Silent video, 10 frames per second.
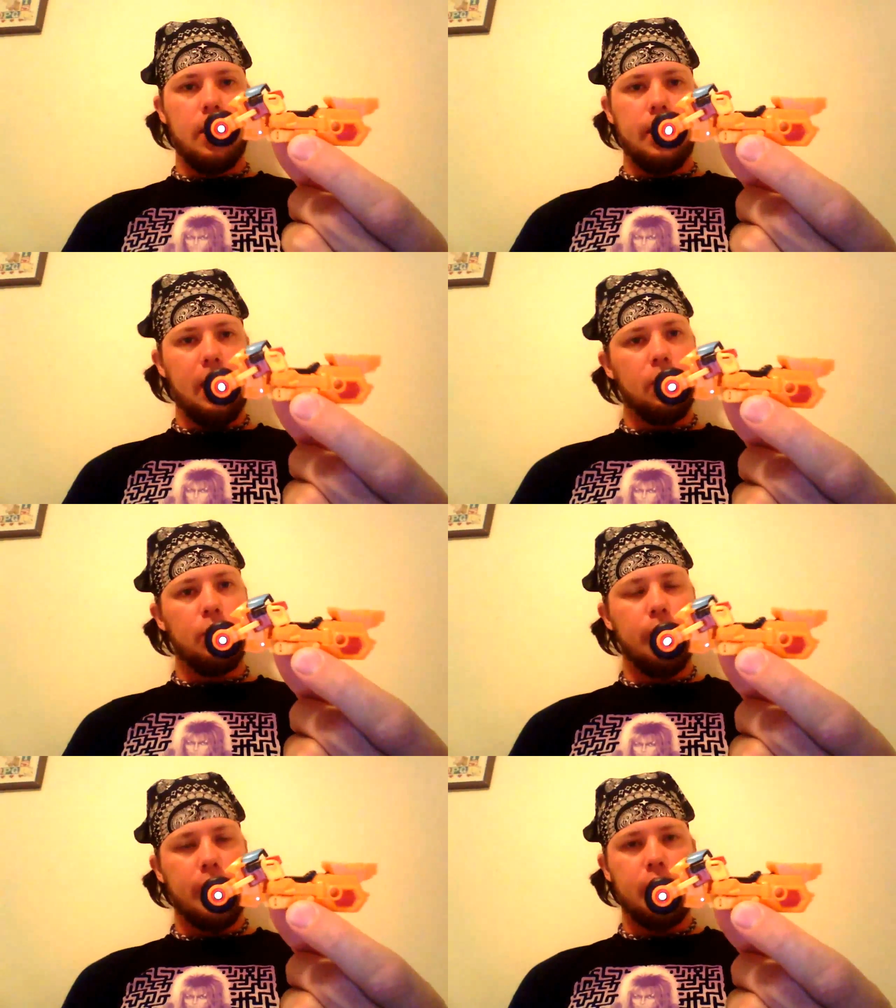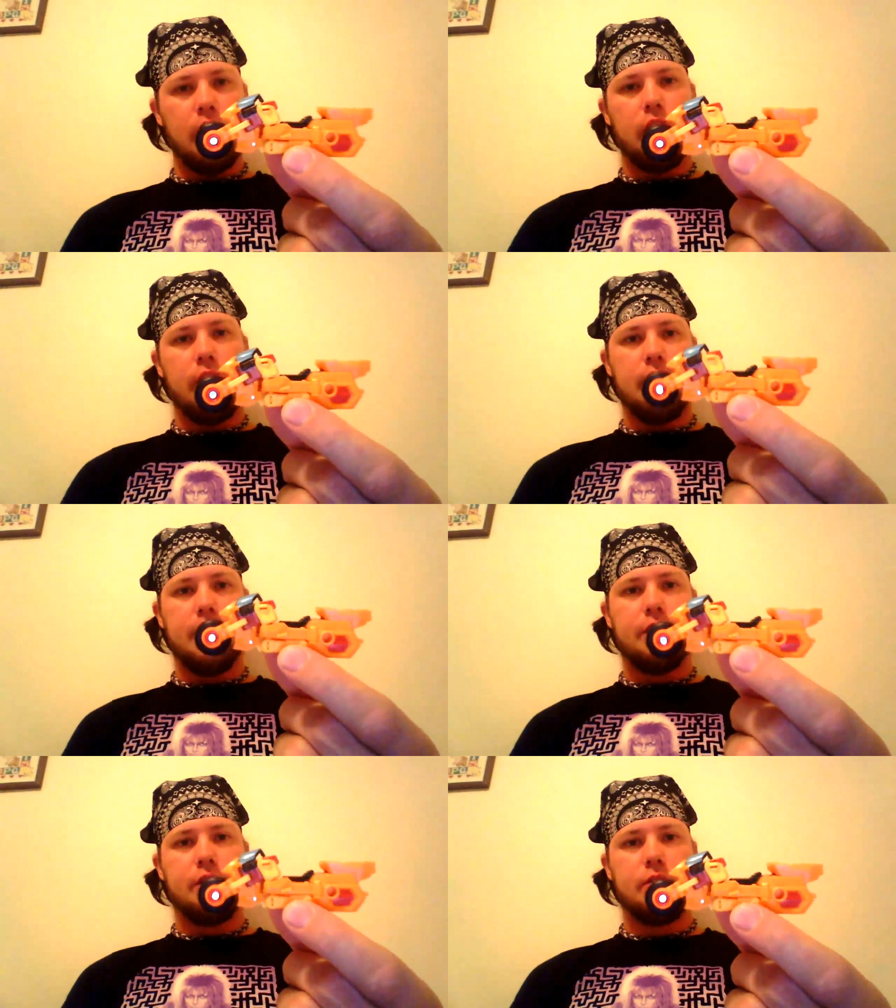Now, Wreck-Gar
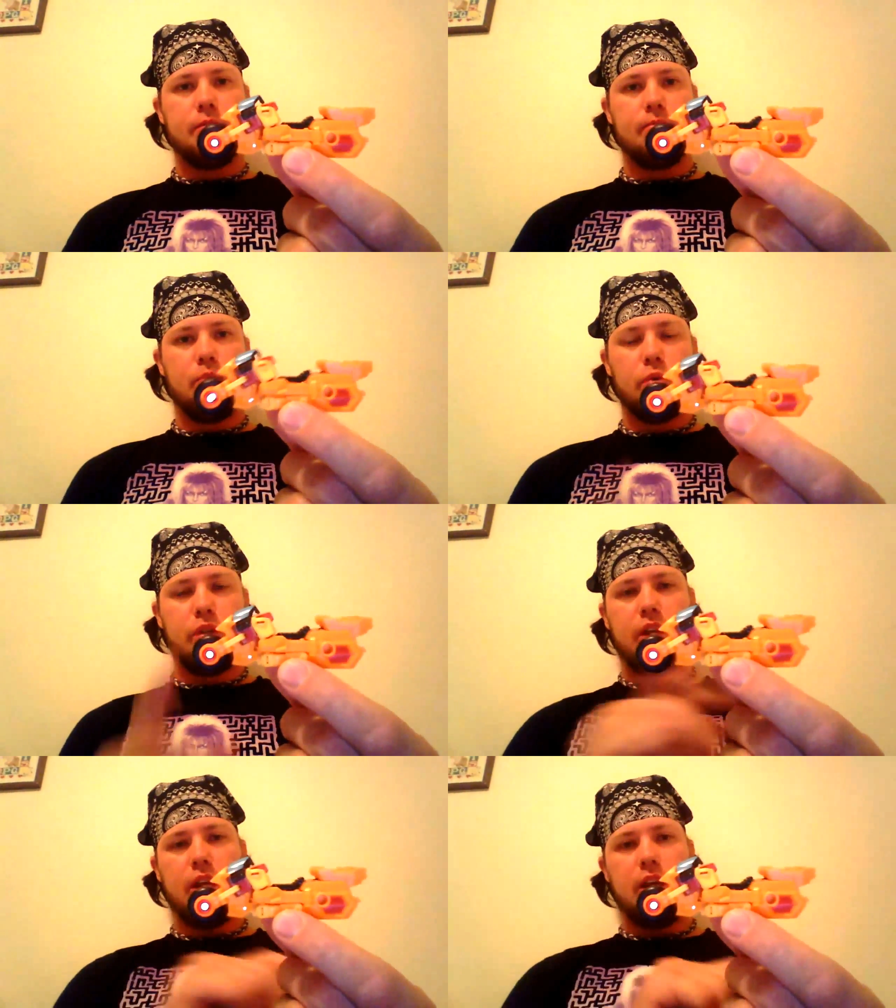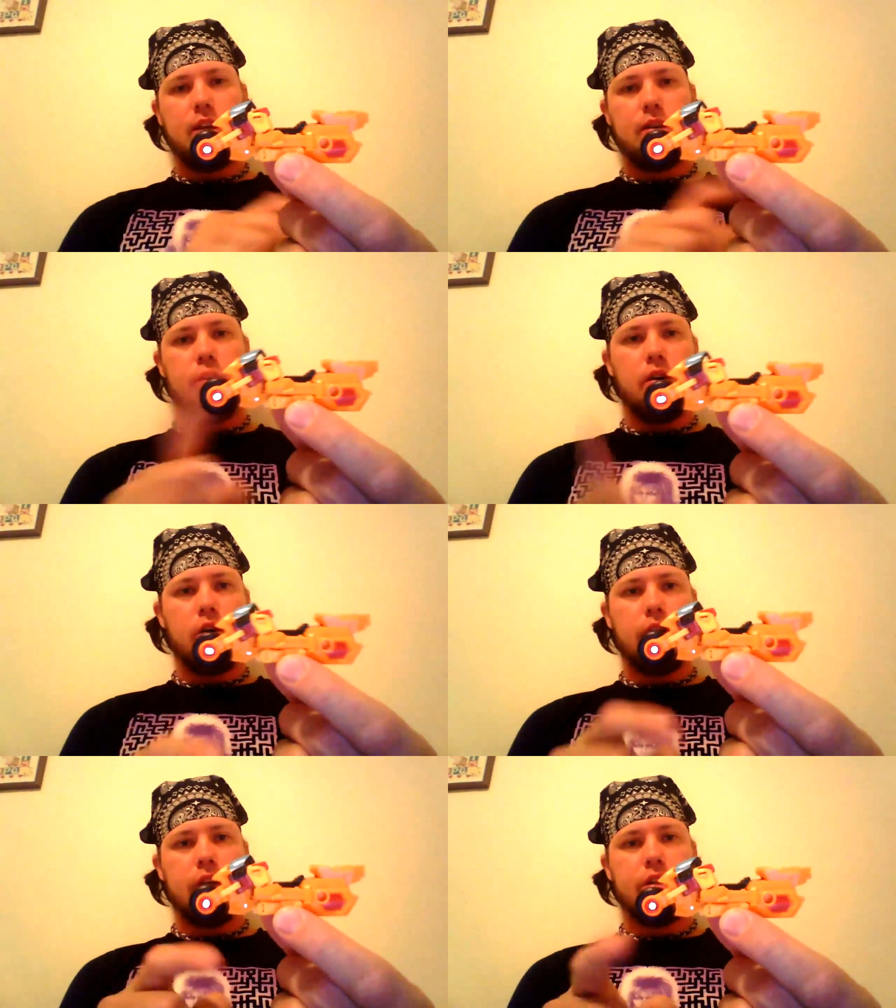is molded in
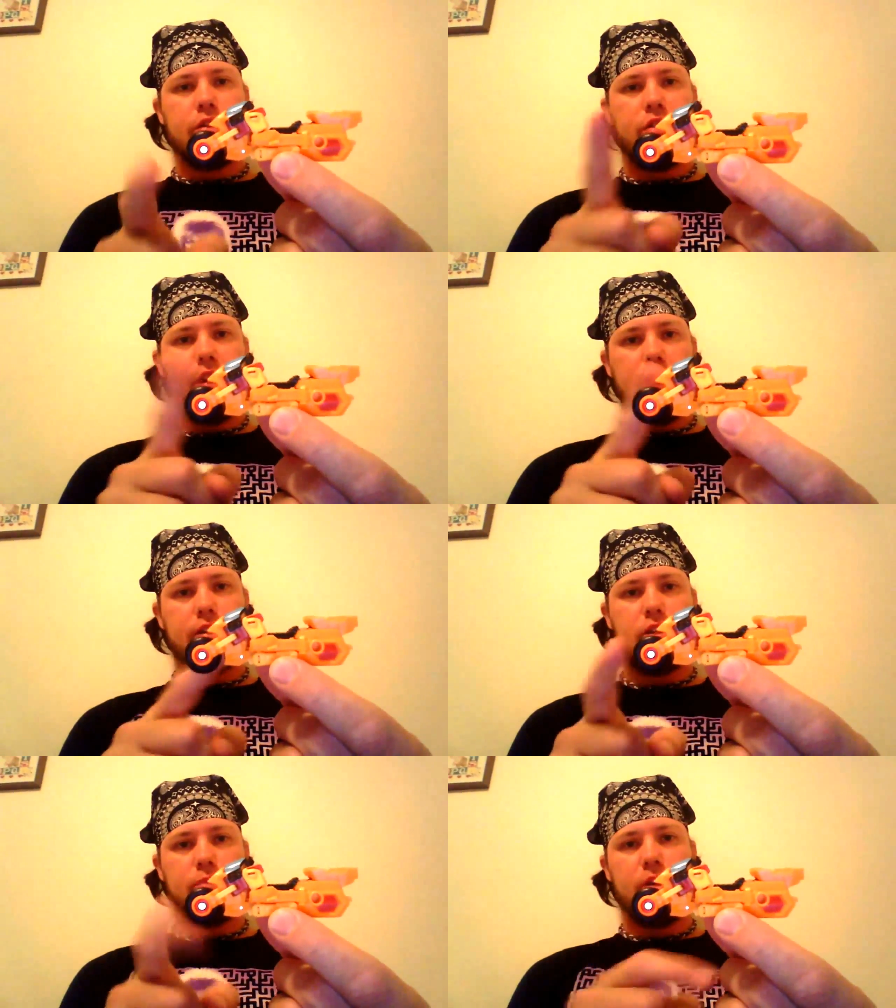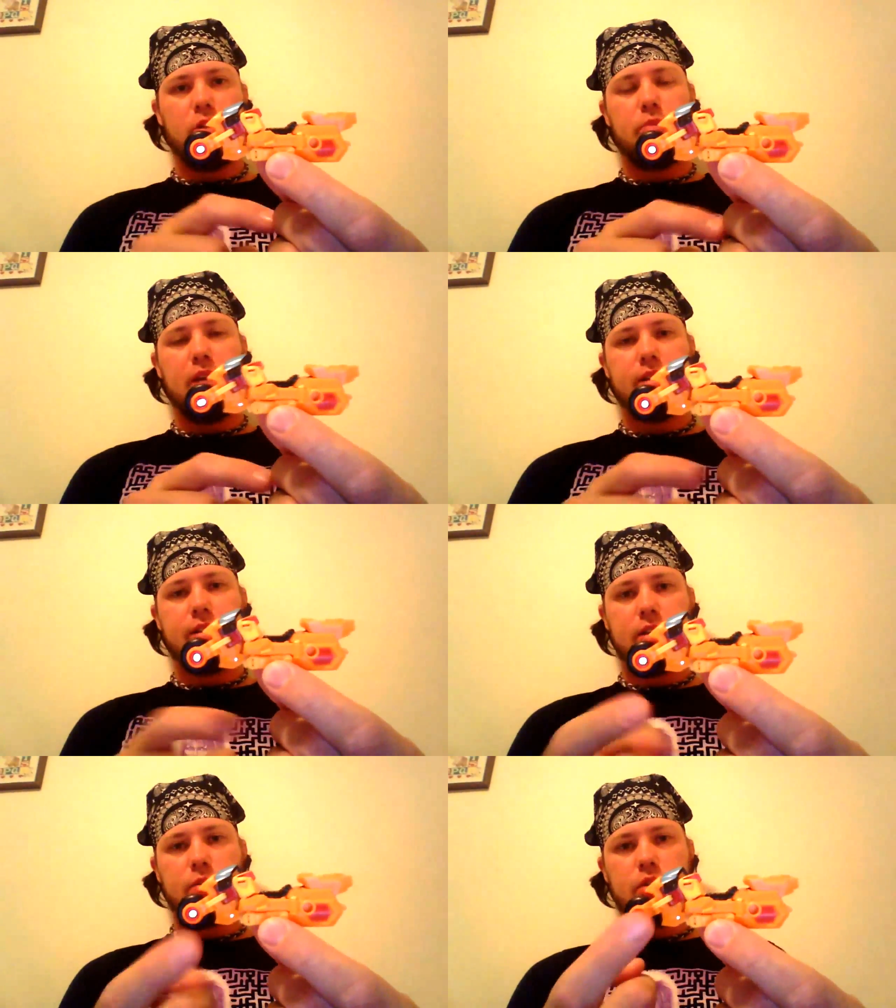orange and some yellow
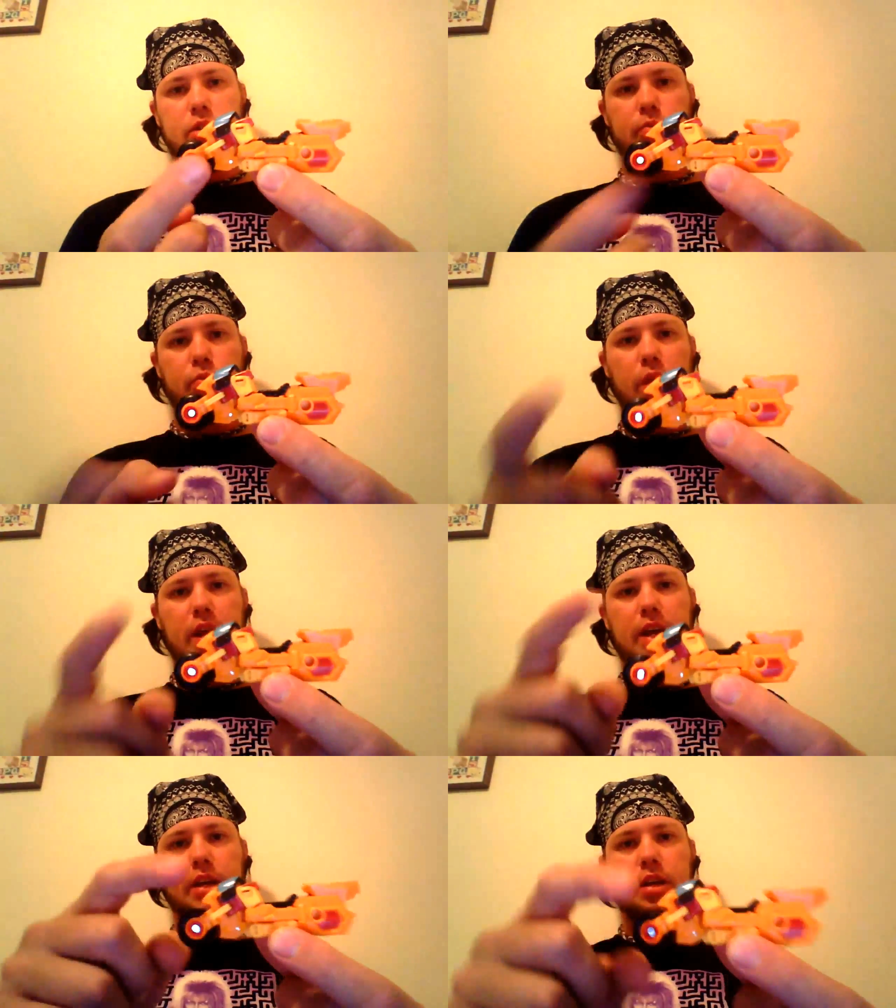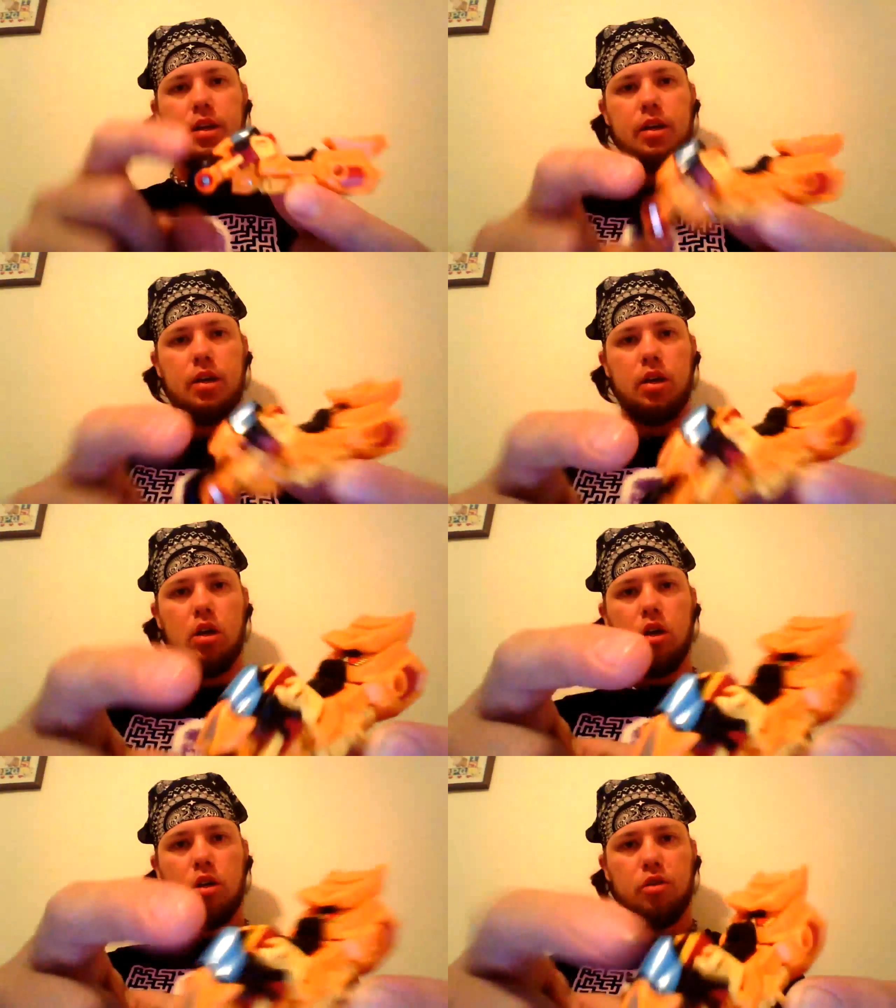plastics with some red
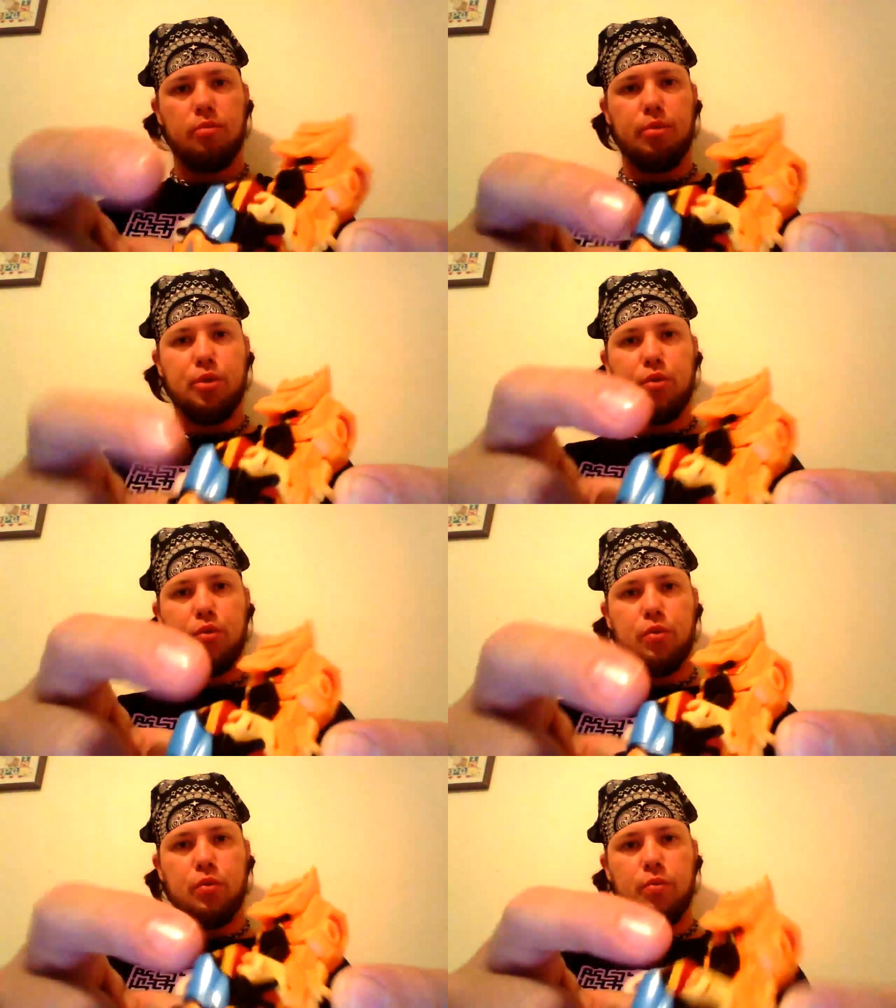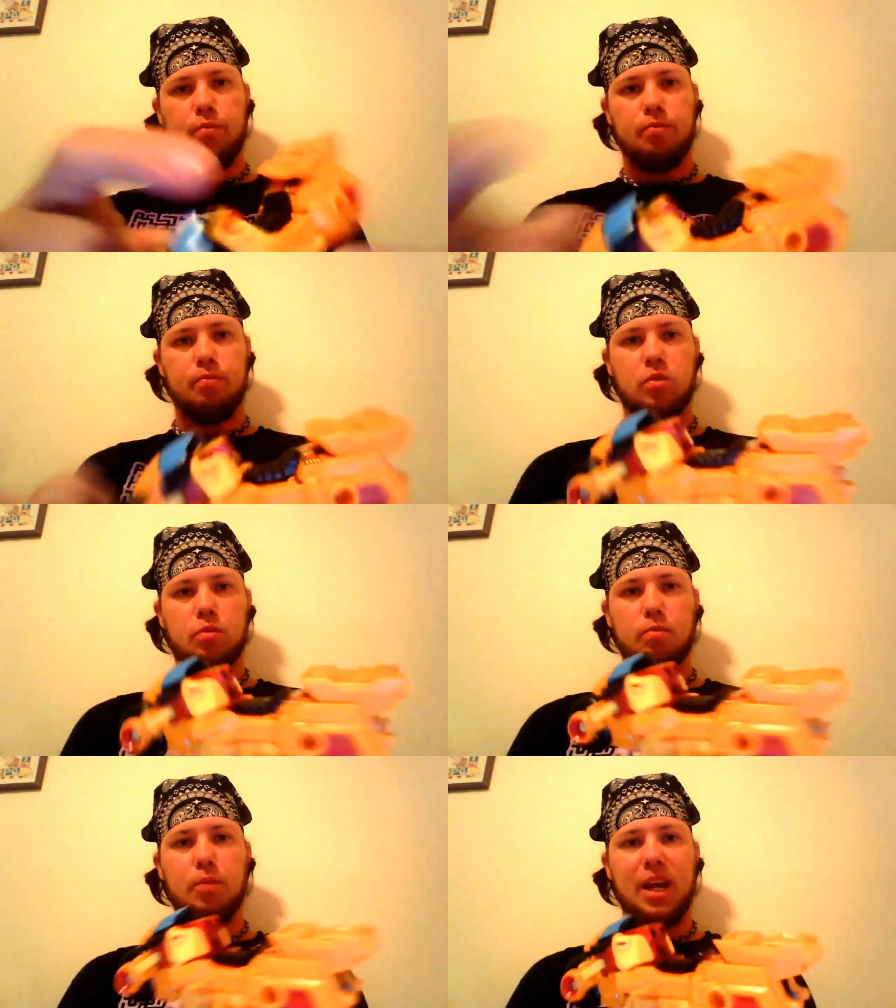some blue,
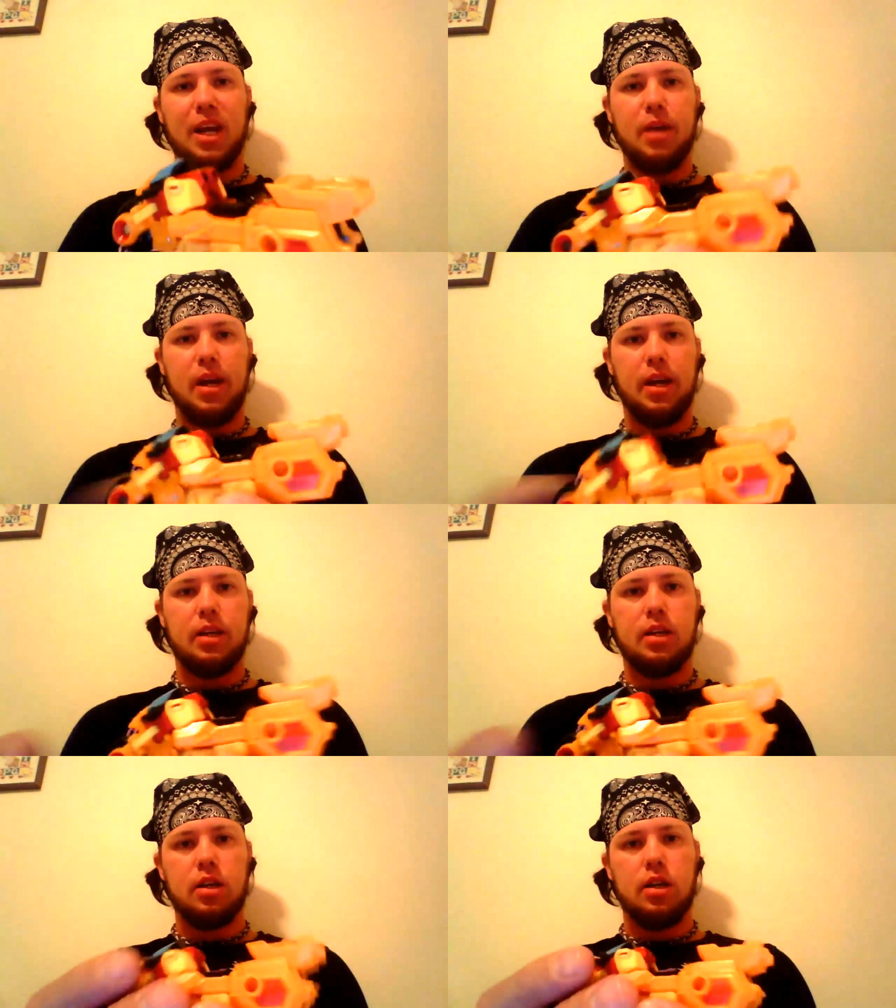some black paint.